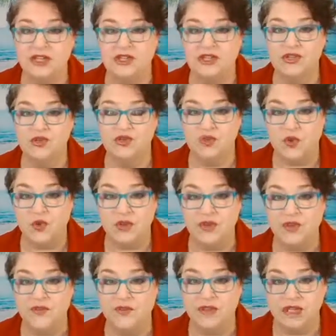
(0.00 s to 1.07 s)

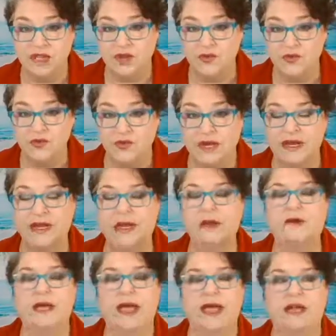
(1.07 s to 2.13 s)
tutorial videos right now
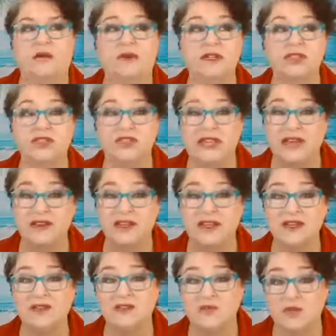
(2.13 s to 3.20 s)
and a bunch of
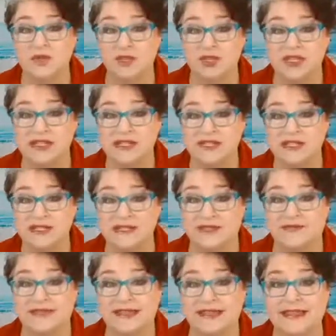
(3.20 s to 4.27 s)
downloads and worksheets and stuff
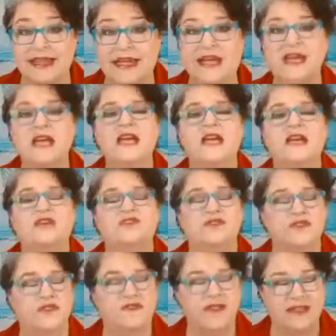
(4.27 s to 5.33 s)
like that. So it's a
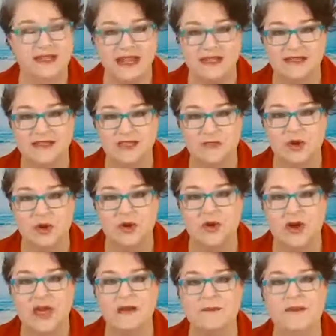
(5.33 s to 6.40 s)
fantastic
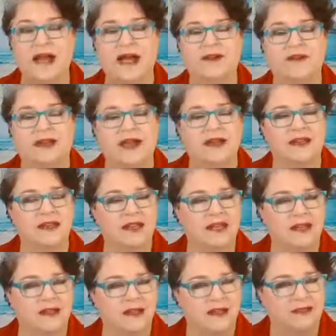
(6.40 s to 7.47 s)
program. I've got it at
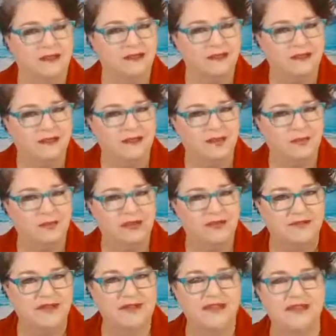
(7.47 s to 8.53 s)
a little bit of a
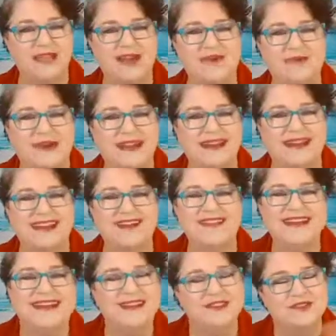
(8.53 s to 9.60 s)
discount right now.
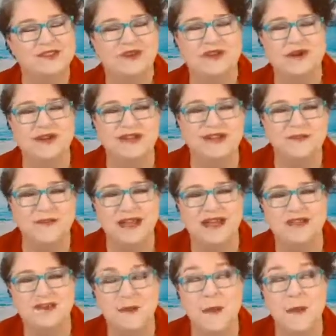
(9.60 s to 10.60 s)
So go on to get